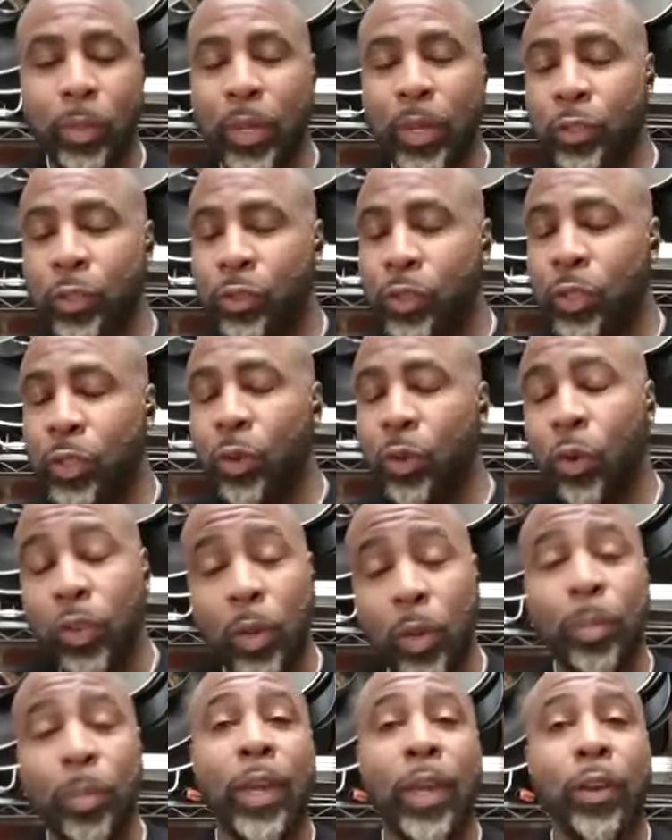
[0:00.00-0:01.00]
be interested, or
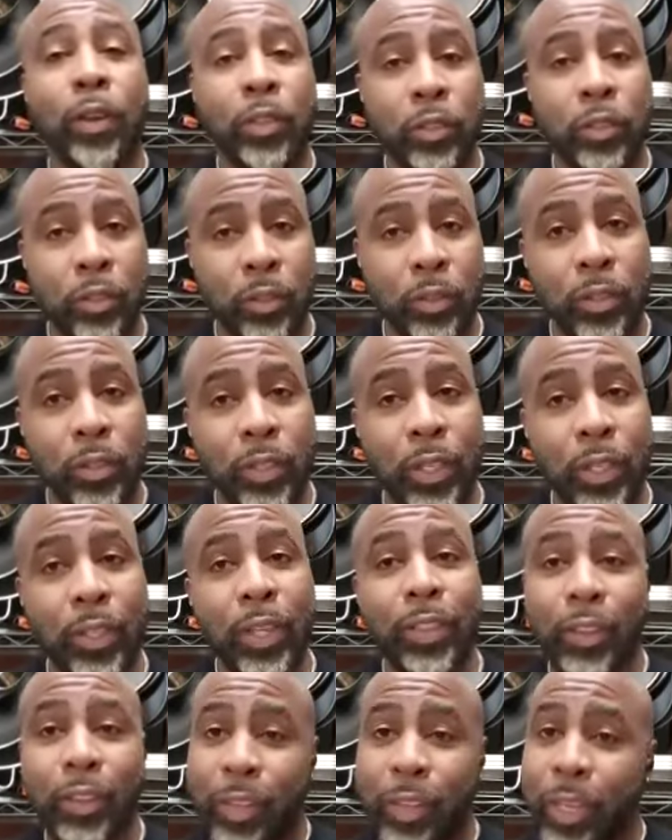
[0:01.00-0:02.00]
their parents see
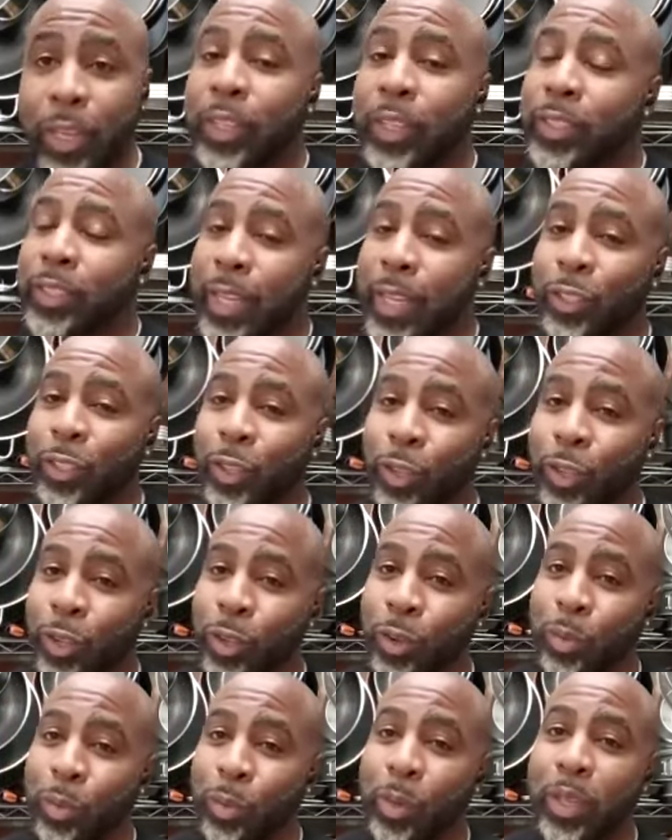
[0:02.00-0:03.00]
that their kids like to
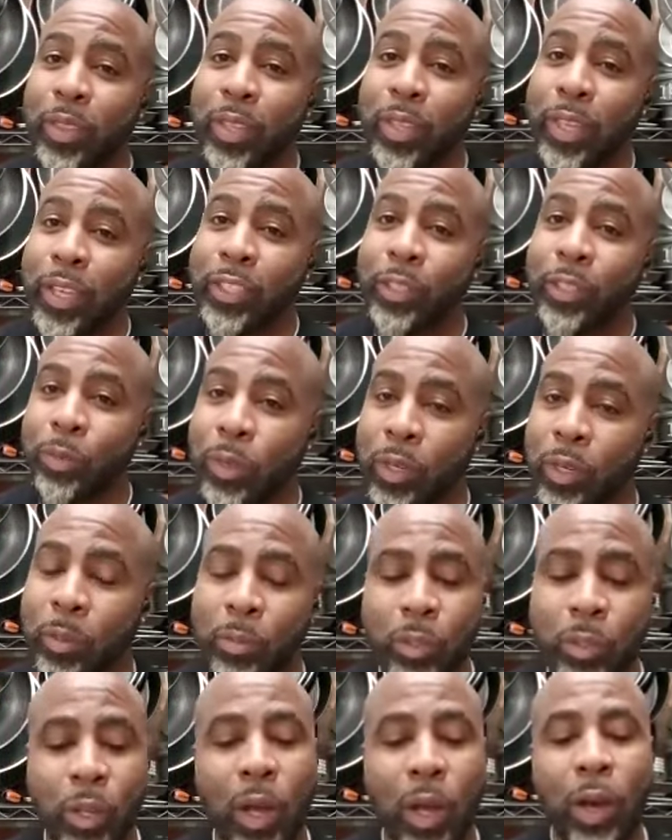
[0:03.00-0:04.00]
cook or be in the kitchen with them.
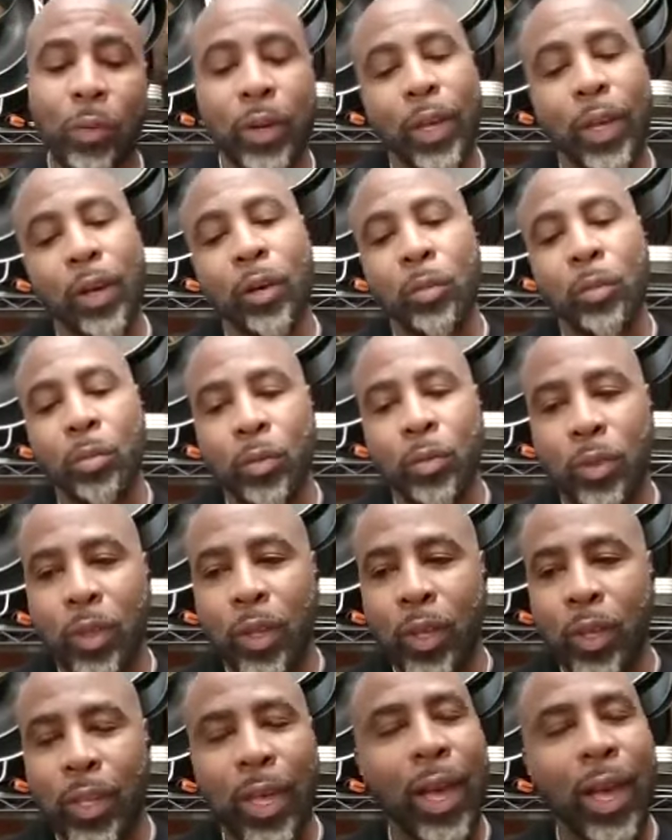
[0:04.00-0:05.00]
So I would help
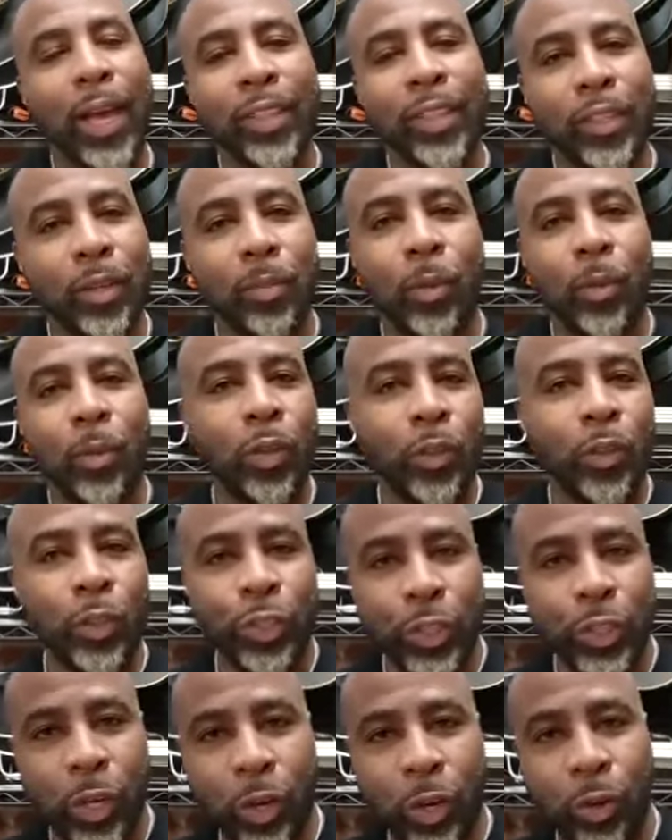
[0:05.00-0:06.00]
guide them on the
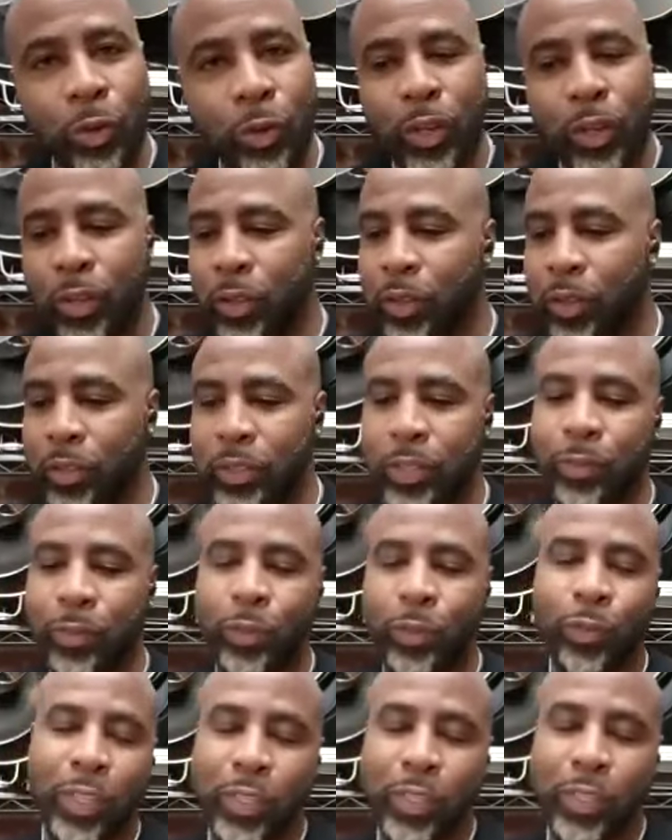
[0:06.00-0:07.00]
show and cook
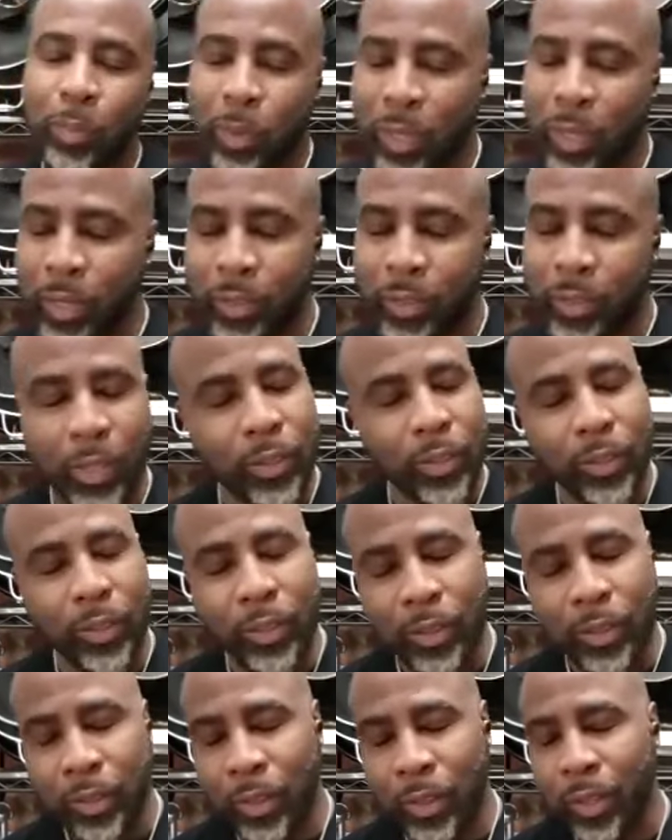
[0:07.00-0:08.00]
different recipes. It's
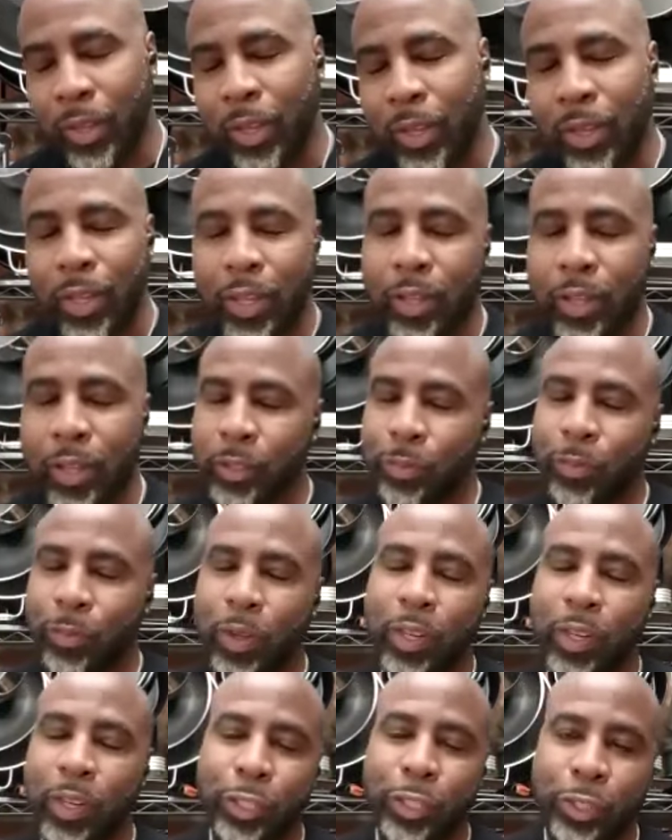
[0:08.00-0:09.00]
a
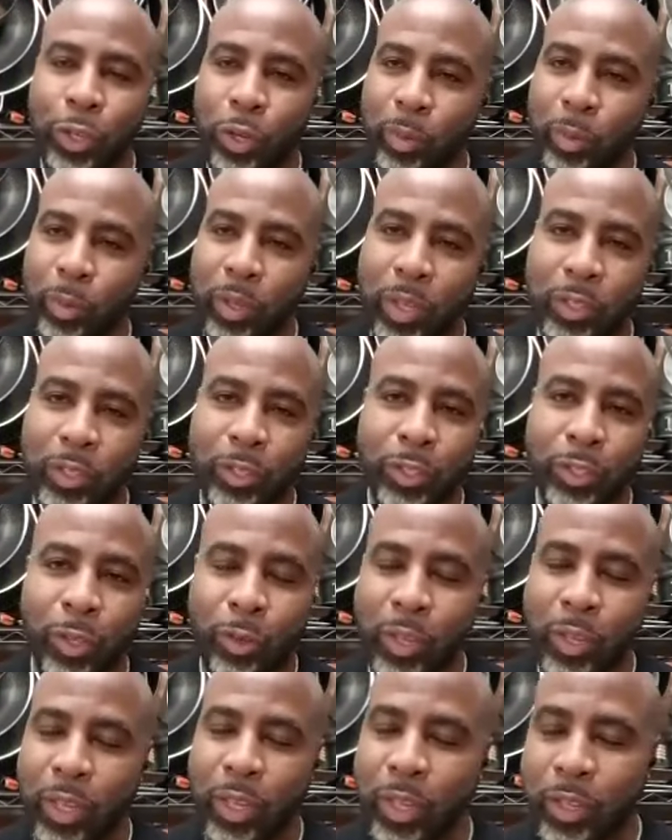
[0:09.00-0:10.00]
funny show because
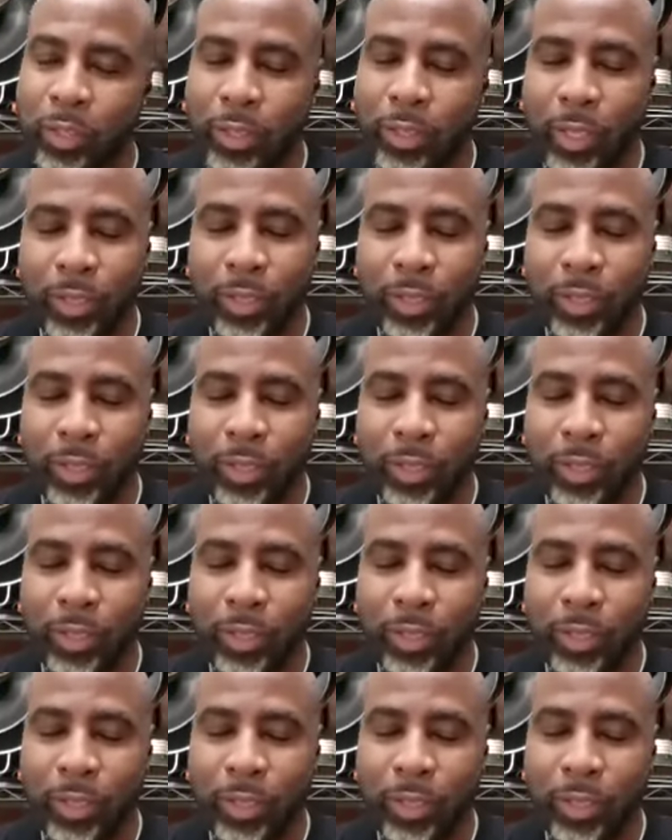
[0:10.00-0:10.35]
kids